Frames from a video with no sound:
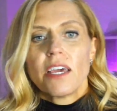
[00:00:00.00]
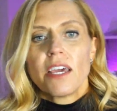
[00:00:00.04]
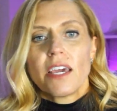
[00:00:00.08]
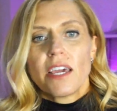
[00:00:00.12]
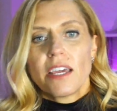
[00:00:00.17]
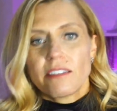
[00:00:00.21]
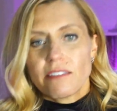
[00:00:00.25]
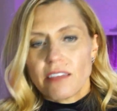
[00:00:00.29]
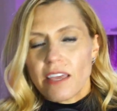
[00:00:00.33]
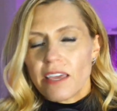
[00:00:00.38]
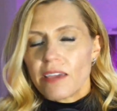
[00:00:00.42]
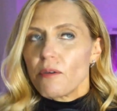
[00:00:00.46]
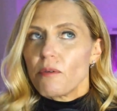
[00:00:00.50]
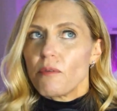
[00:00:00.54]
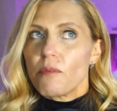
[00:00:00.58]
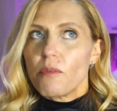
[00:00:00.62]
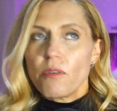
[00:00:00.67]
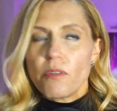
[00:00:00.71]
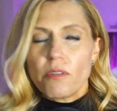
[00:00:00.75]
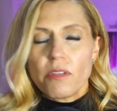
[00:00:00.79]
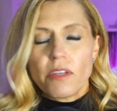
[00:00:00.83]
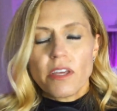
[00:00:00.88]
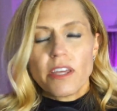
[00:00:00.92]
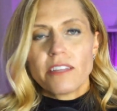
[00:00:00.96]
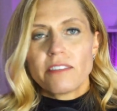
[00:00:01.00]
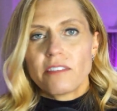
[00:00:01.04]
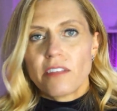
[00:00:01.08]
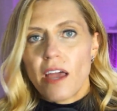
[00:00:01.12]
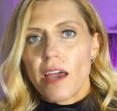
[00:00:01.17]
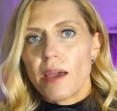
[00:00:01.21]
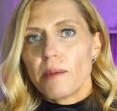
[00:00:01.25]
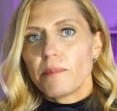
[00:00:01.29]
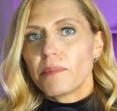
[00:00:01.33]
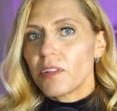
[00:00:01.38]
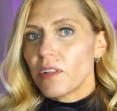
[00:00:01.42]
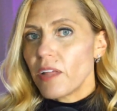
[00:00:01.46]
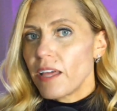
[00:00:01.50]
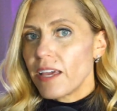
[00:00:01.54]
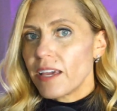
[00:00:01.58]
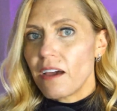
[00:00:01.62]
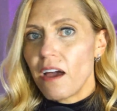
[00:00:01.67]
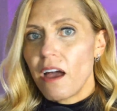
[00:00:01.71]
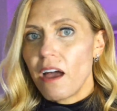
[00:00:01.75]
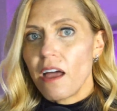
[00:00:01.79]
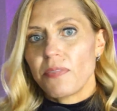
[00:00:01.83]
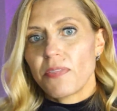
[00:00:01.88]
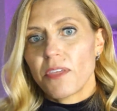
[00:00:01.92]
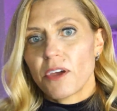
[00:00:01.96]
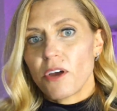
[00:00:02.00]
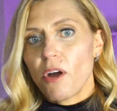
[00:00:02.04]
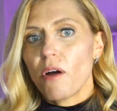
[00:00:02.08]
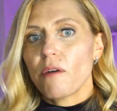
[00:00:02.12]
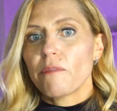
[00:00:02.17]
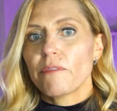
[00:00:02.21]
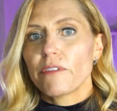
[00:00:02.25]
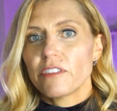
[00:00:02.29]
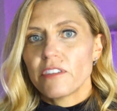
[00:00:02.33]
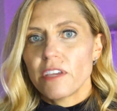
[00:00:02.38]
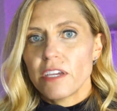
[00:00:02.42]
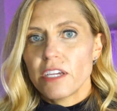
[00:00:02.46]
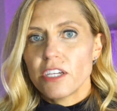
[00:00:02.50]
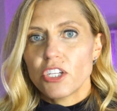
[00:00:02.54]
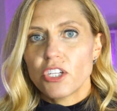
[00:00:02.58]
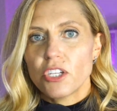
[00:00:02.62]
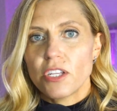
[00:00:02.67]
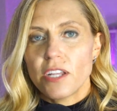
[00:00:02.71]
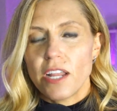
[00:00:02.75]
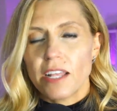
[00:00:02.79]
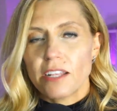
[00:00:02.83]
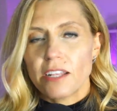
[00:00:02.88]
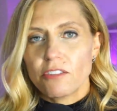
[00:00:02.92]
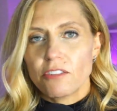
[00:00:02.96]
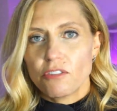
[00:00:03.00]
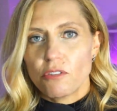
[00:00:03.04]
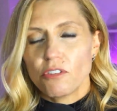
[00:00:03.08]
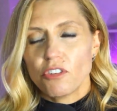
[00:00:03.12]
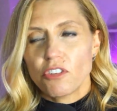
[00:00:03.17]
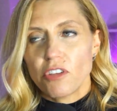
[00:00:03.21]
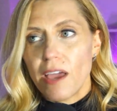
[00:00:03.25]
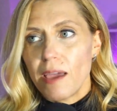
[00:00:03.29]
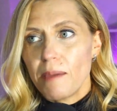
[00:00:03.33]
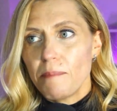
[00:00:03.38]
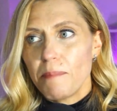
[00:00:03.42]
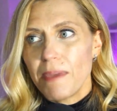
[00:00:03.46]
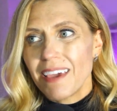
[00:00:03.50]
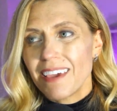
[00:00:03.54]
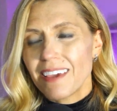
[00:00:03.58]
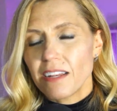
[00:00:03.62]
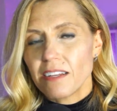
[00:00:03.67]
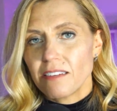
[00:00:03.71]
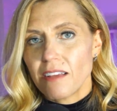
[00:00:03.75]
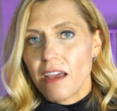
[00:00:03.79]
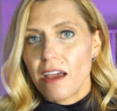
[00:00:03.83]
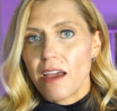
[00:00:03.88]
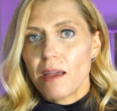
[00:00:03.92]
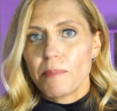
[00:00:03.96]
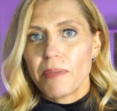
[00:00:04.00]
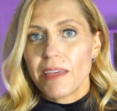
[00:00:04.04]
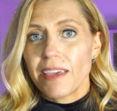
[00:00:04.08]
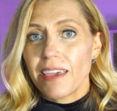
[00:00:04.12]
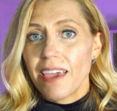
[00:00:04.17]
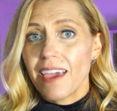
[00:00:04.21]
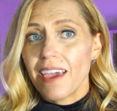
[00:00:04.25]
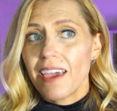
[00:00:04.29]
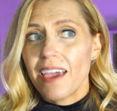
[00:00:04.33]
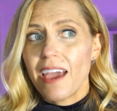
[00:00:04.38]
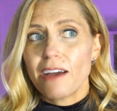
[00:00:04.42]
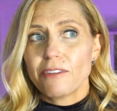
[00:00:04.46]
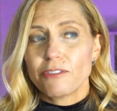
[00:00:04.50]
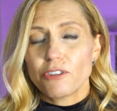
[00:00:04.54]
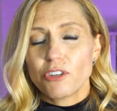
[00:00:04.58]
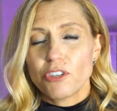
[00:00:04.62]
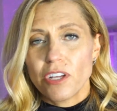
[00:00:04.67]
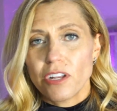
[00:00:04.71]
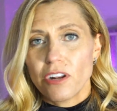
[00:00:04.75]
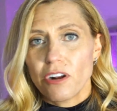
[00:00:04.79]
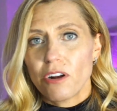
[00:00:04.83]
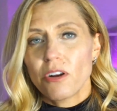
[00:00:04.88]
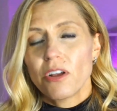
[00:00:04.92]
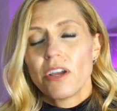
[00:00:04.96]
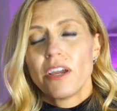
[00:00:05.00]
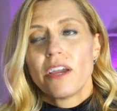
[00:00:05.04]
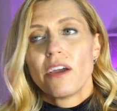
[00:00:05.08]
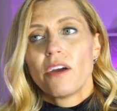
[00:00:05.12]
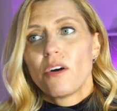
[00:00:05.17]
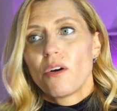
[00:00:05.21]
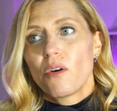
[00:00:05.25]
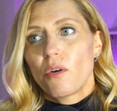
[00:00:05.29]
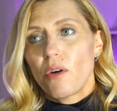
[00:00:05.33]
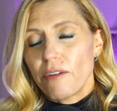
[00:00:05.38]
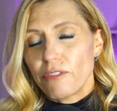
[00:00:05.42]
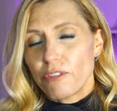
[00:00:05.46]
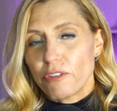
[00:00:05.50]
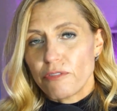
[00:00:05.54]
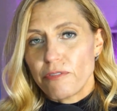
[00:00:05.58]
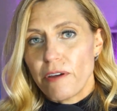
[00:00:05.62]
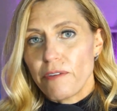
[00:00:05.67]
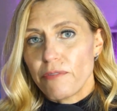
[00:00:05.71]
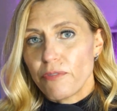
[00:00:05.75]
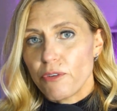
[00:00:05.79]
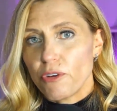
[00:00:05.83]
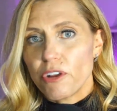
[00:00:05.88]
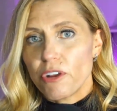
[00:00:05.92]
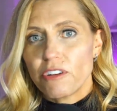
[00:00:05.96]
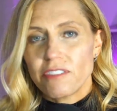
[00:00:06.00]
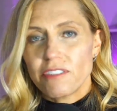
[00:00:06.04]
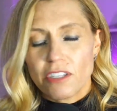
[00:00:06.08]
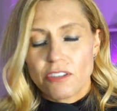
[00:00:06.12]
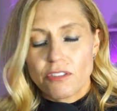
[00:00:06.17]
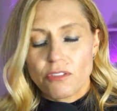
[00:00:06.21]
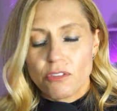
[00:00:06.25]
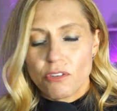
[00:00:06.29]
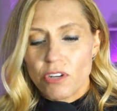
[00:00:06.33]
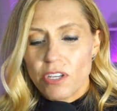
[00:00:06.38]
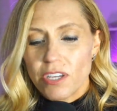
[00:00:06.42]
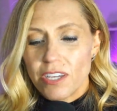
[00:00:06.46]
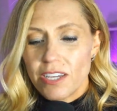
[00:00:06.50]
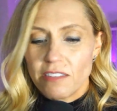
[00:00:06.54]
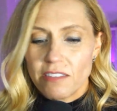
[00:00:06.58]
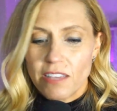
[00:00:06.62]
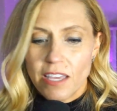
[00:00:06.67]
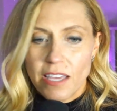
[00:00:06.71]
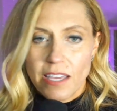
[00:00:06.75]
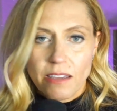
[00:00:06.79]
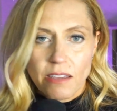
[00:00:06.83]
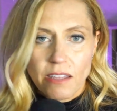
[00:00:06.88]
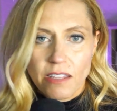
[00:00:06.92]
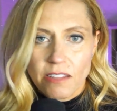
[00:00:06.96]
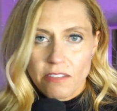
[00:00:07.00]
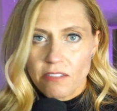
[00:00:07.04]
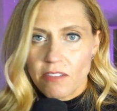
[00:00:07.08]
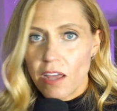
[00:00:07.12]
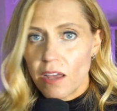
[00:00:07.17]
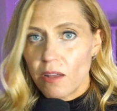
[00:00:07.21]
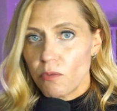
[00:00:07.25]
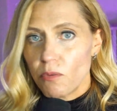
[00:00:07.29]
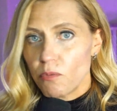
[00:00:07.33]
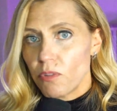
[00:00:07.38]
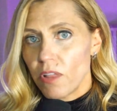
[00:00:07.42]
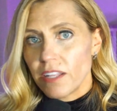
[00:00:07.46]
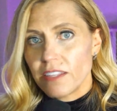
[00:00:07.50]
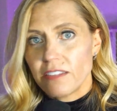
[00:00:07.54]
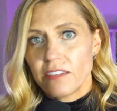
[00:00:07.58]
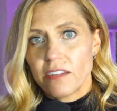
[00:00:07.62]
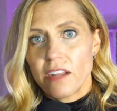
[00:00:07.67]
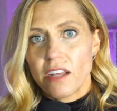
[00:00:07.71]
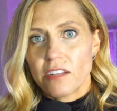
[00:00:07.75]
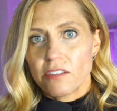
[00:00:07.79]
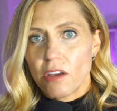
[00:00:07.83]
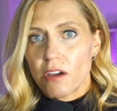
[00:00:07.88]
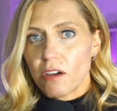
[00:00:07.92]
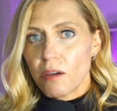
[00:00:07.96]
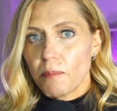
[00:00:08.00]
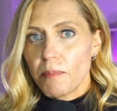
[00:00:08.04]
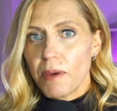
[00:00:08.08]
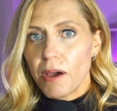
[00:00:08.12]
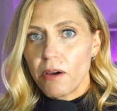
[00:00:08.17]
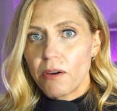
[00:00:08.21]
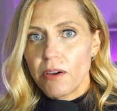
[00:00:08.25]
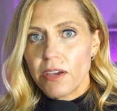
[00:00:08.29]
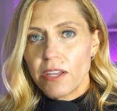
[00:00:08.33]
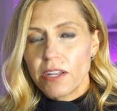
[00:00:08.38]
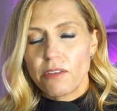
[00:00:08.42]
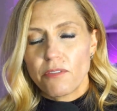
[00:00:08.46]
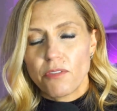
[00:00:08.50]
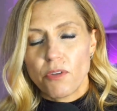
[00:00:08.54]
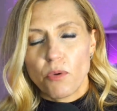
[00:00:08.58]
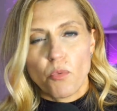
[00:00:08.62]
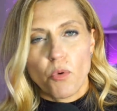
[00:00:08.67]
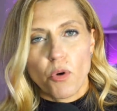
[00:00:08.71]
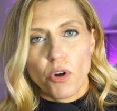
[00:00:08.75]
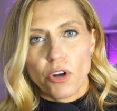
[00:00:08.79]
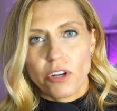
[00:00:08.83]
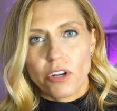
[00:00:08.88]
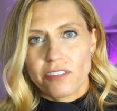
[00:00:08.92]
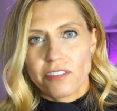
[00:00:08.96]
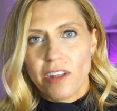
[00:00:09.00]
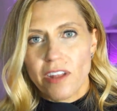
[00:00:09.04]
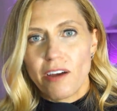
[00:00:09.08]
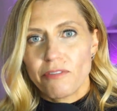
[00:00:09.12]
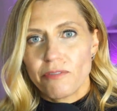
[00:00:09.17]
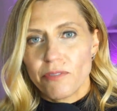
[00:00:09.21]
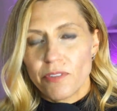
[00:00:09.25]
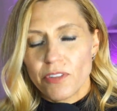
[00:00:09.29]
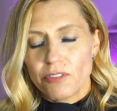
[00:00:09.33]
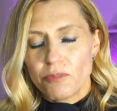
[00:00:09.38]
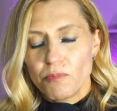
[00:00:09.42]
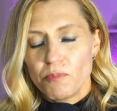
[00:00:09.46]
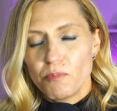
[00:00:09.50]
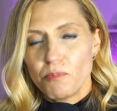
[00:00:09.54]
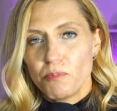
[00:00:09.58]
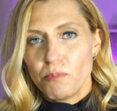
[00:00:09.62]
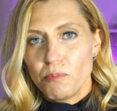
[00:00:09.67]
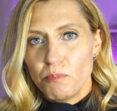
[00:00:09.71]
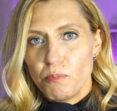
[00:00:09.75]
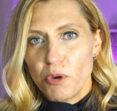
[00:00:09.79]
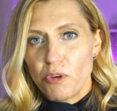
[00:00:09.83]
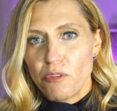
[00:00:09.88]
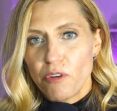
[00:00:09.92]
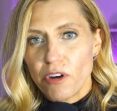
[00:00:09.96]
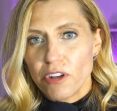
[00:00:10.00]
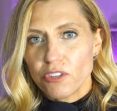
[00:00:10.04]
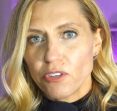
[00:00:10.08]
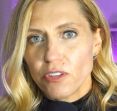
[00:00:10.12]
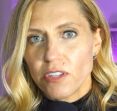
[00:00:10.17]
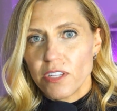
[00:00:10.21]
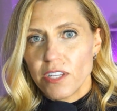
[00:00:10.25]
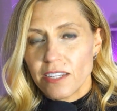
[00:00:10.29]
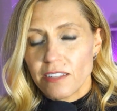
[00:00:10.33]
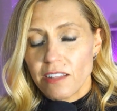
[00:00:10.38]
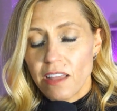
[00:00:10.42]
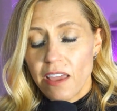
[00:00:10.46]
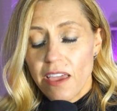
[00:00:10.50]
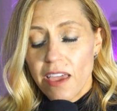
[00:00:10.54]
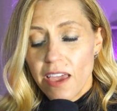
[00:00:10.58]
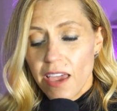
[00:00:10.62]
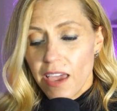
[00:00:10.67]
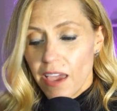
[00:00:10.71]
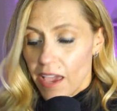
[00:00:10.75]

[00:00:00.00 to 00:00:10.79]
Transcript: It's like, it's time to like cut the conversation at a certain time, make it a time like, hey, after dinner or after 5:30 or 6:30, it's like, it's done. Let's not talk about any of the work stuff. Let's move on to the next day.